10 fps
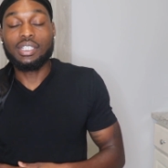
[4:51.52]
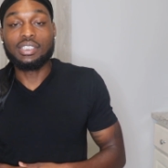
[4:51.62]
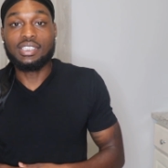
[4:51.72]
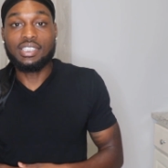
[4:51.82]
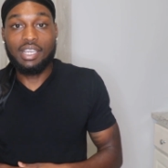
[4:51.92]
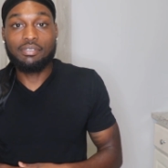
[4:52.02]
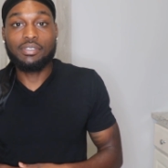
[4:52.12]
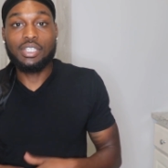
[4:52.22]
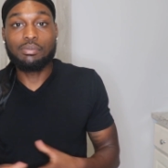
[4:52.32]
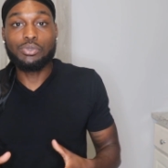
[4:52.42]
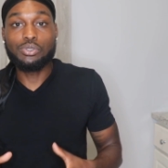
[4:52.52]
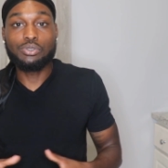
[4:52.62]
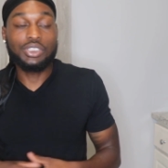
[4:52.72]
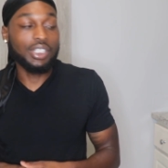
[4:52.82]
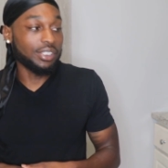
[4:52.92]
it's definitely a
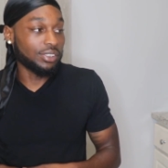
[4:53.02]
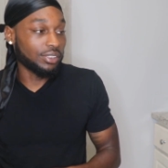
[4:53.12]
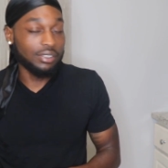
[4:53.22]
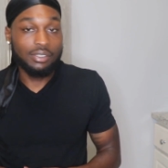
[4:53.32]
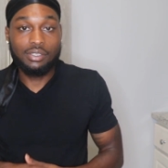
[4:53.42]
mood changer.